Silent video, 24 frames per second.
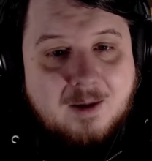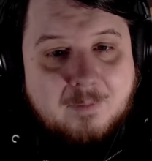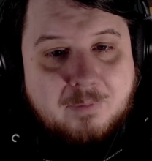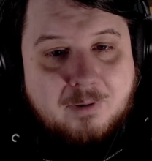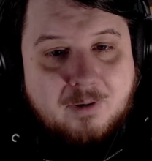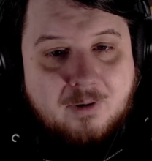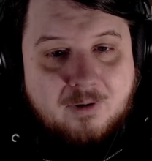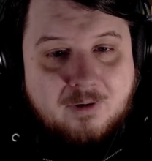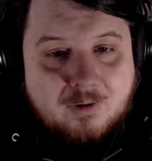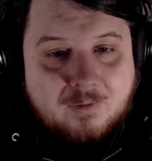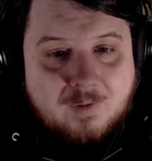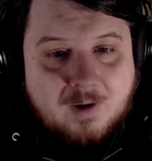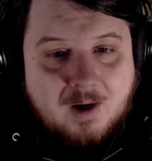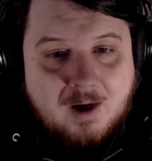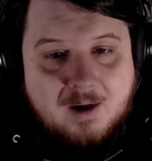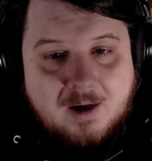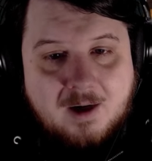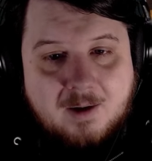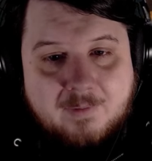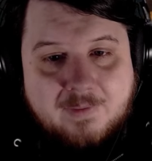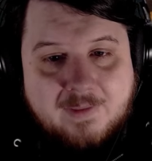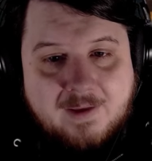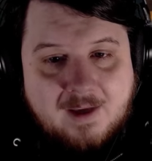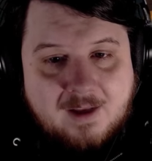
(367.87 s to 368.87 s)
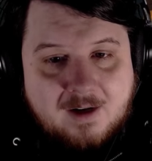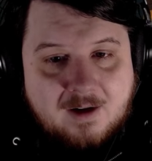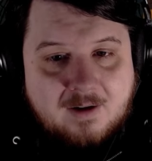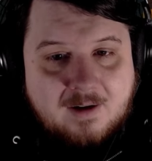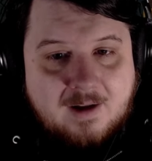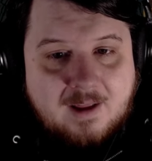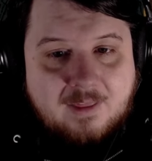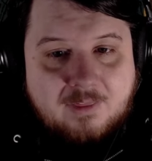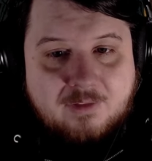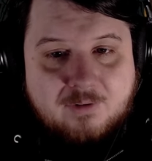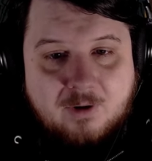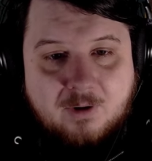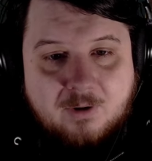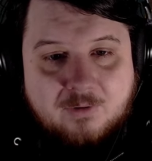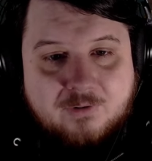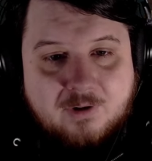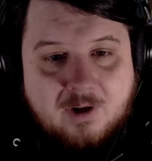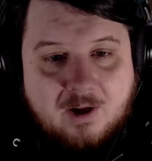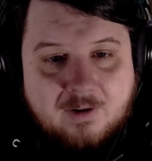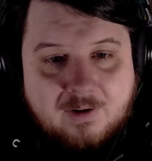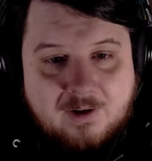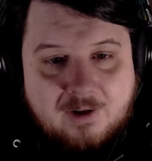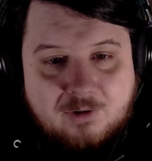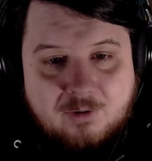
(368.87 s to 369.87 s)
Pull the rug out on the internet and throw us
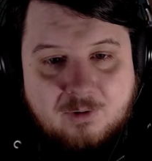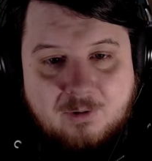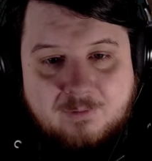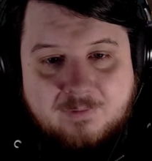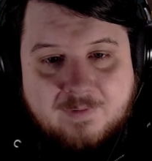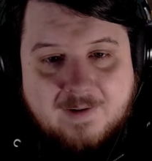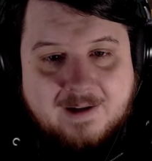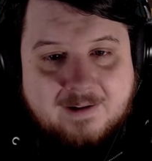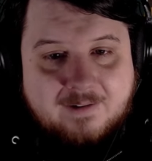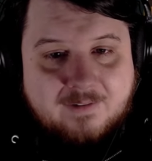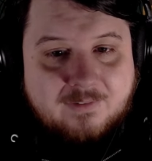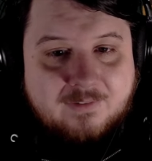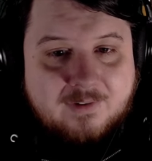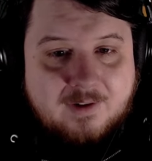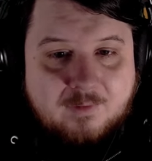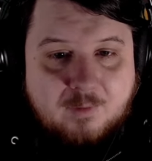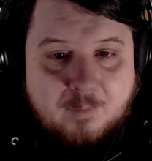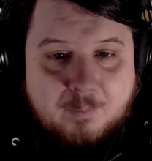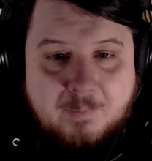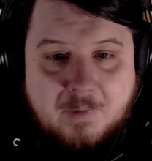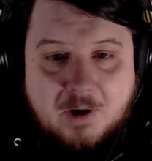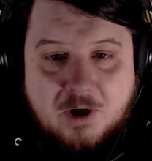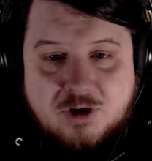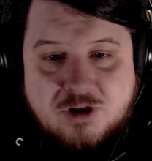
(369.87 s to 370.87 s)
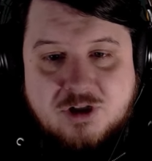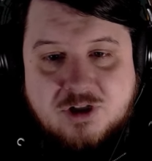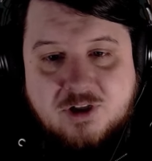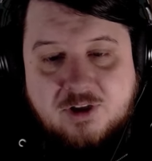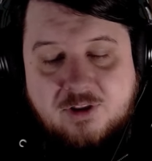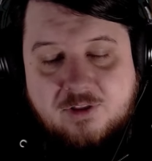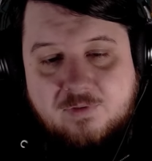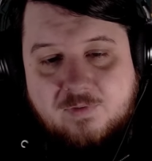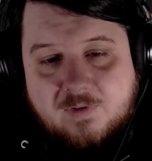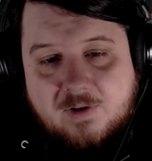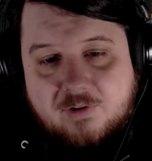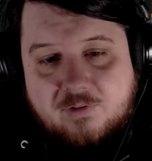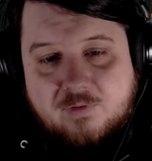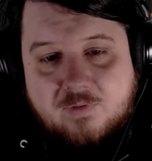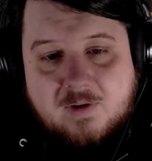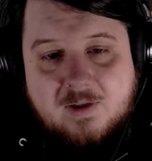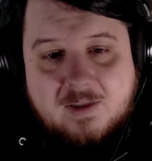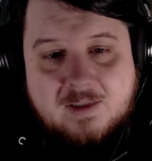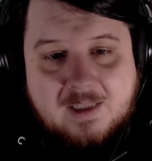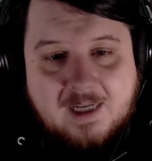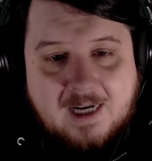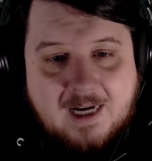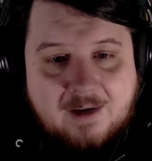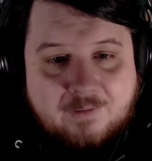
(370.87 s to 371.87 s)
all into a violent state of emergency for the for our
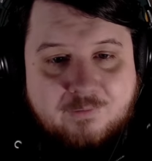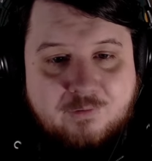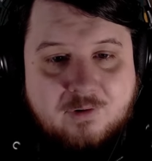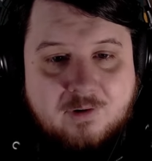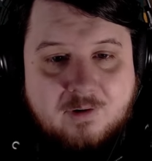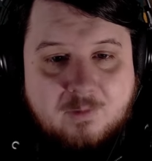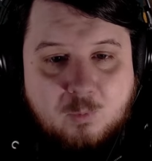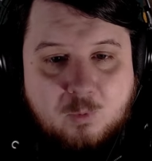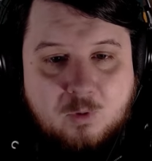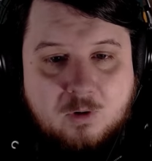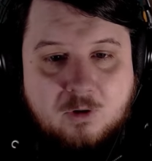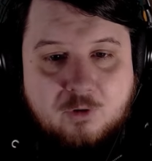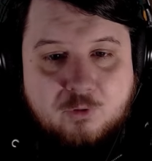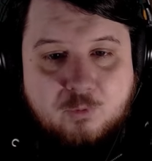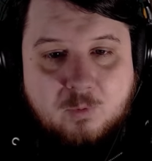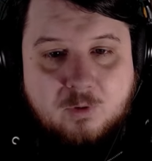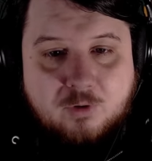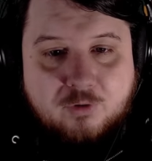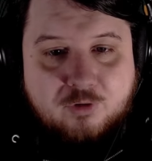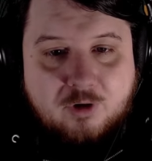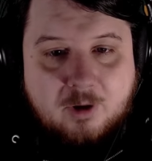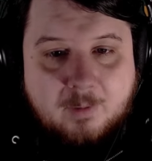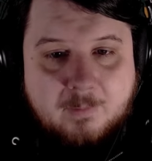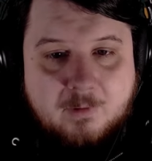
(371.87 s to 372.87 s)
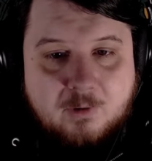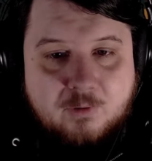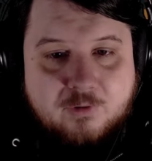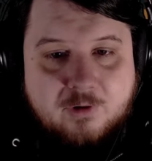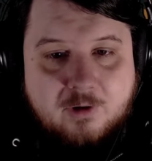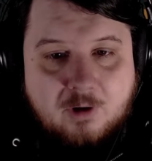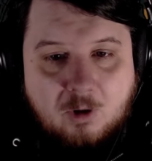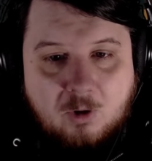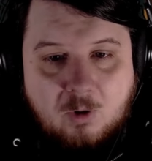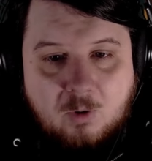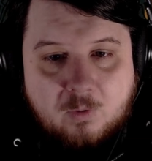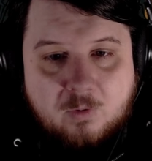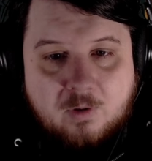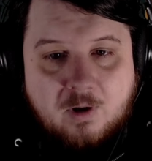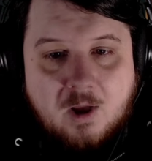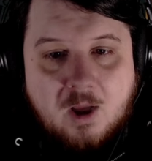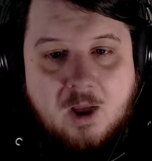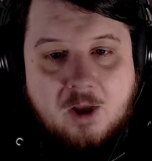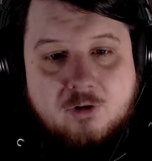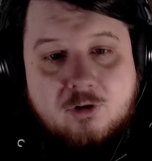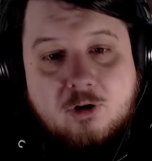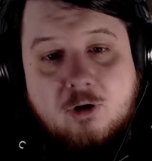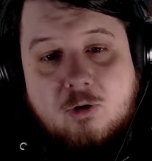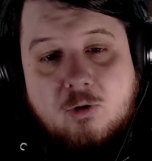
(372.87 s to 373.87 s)
lives so that world's worst criminals can hold
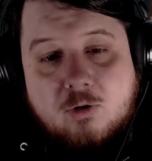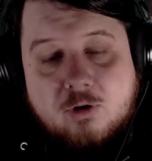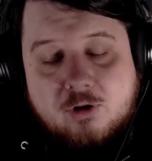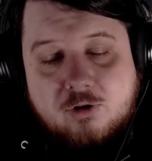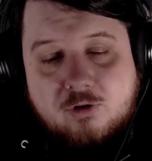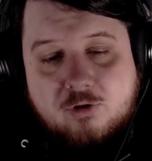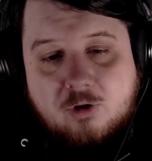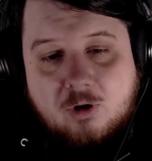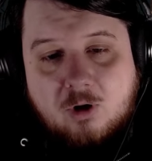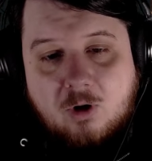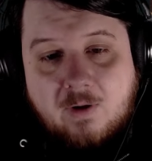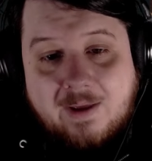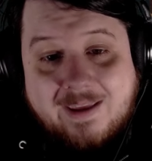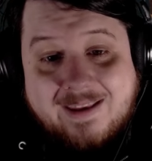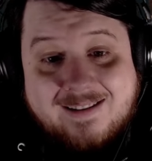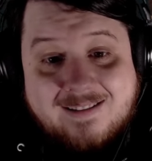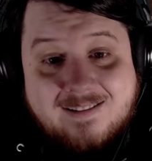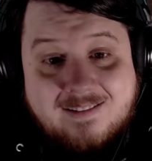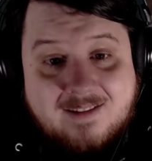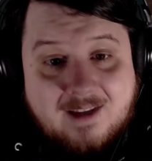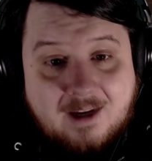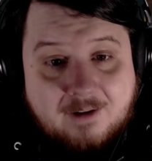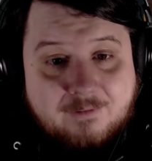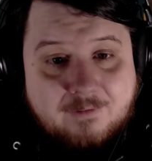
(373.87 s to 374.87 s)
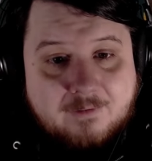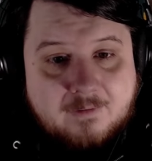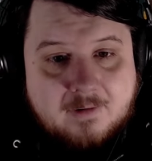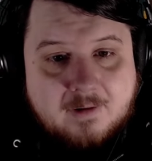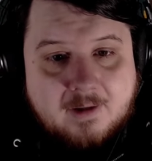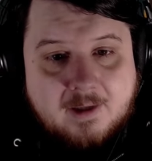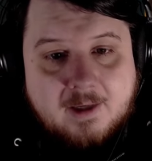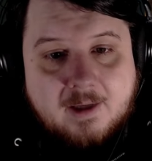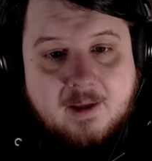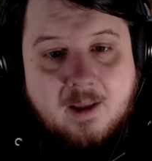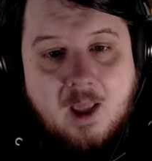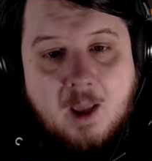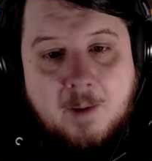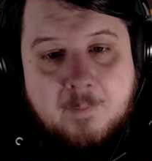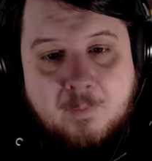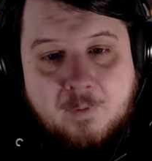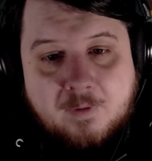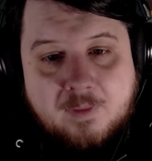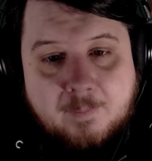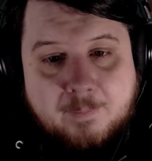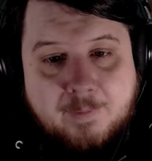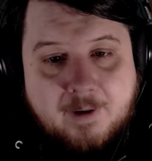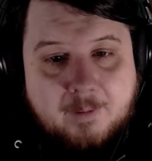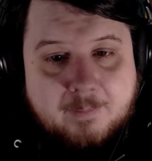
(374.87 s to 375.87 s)
total control indefinitely. When
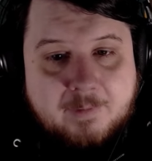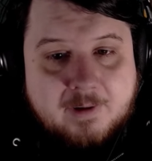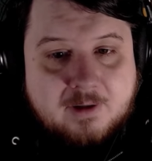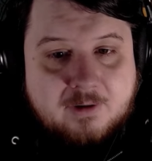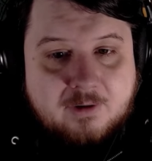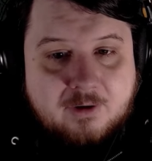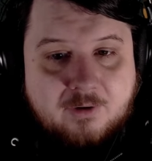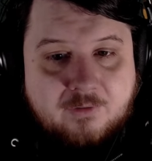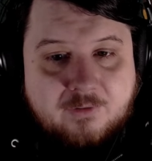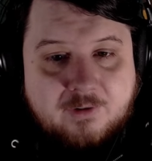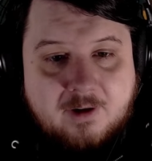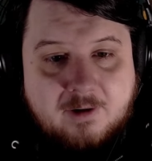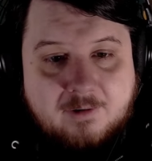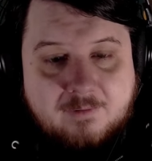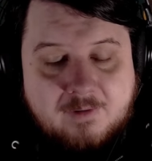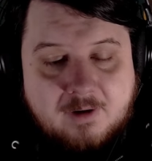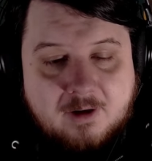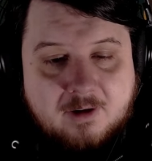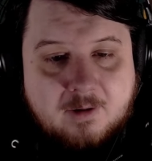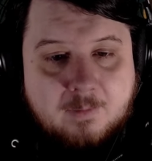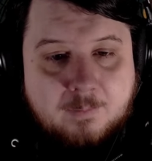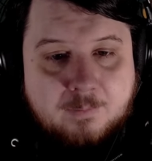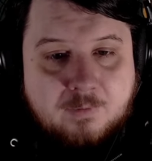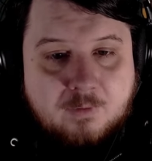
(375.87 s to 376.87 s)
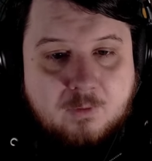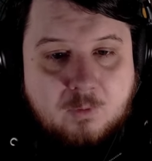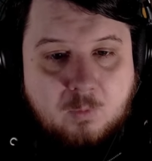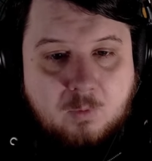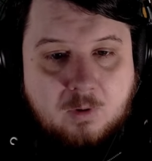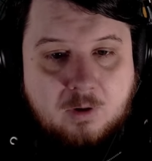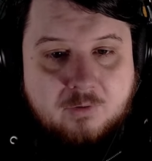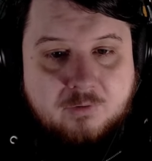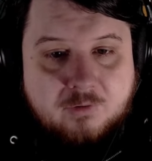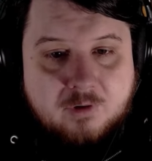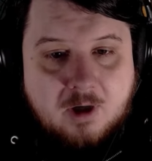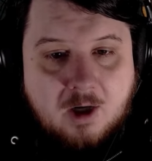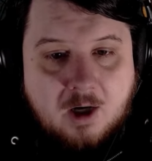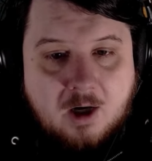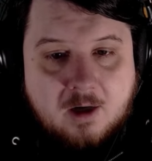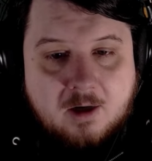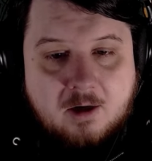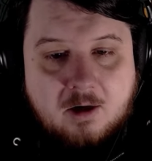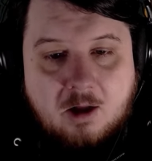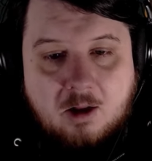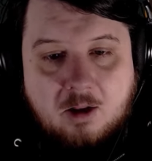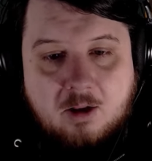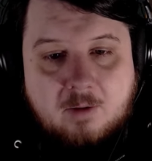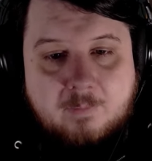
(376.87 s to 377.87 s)
the public learns they are victims of the worst con in
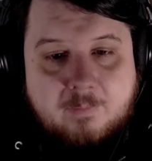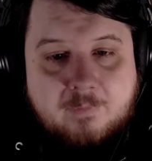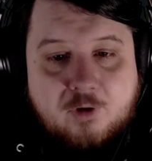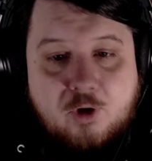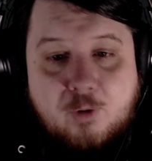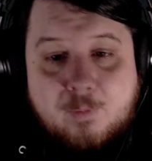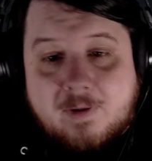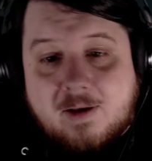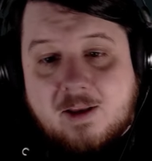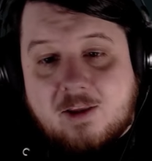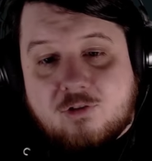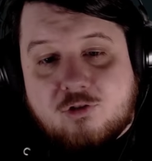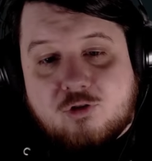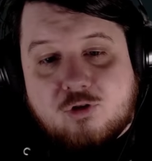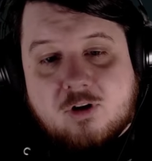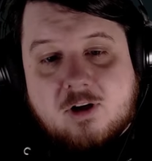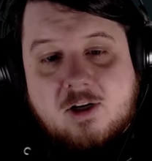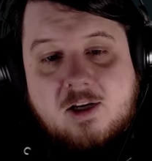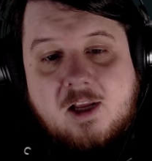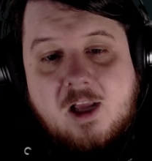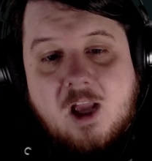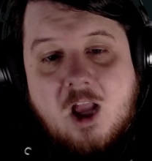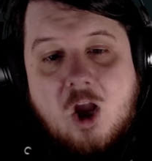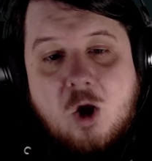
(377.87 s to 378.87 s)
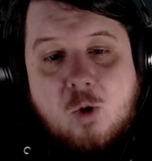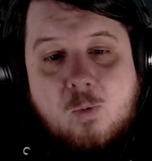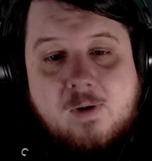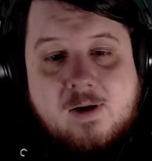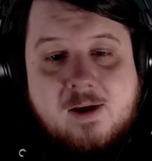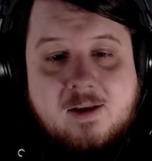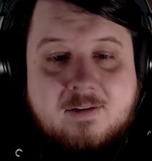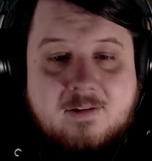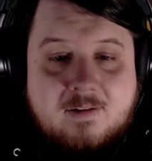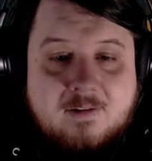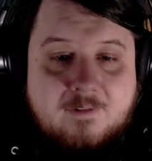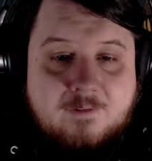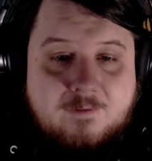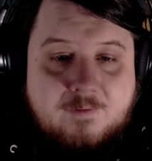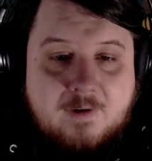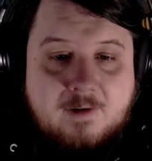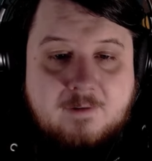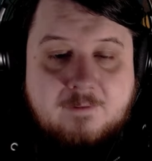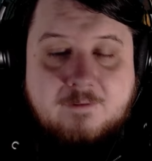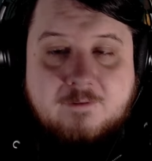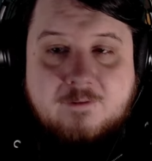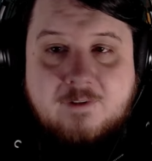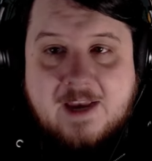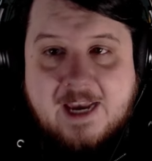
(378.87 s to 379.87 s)
all of human history, we get to
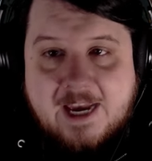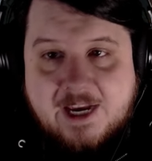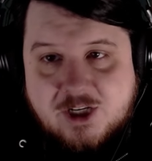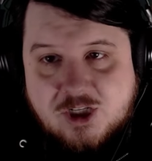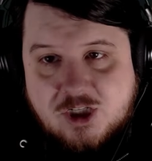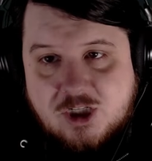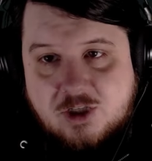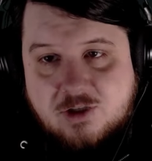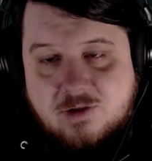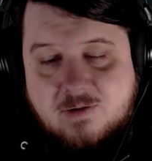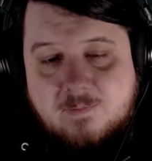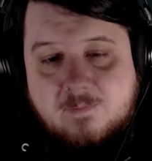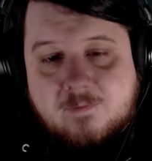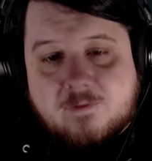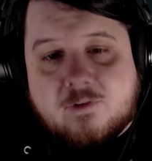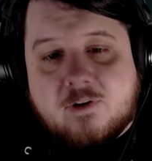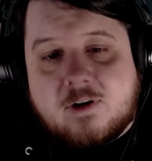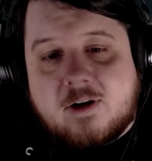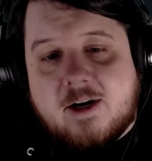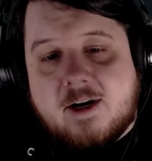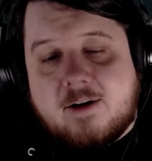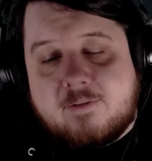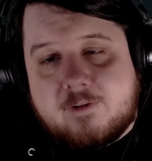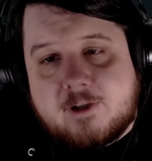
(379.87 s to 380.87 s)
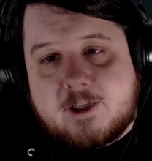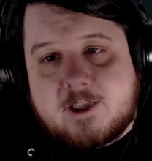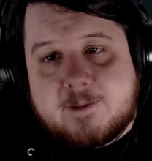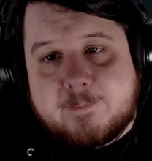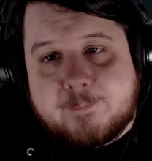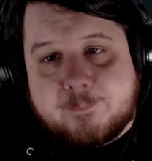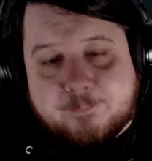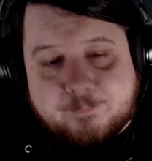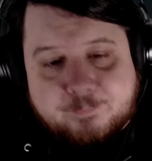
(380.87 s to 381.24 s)
defeat fascism forever.